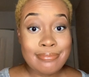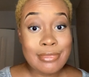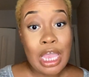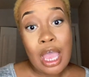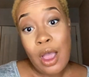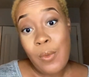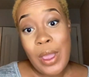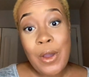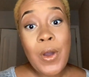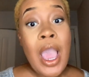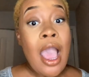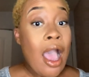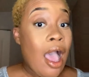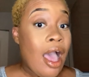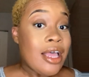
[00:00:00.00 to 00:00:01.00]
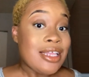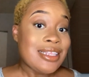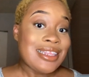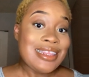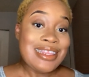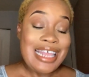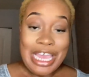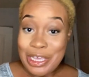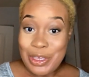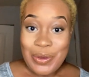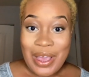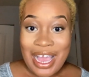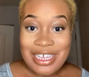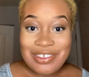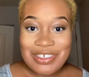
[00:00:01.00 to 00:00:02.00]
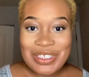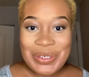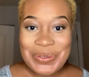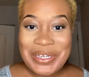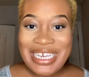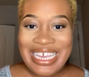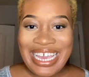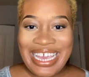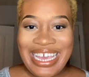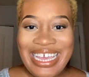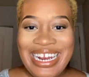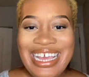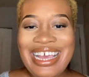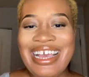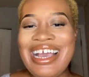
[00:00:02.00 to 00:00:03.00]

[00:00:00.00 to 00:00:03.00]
Oh well, thank you guys for tuning in.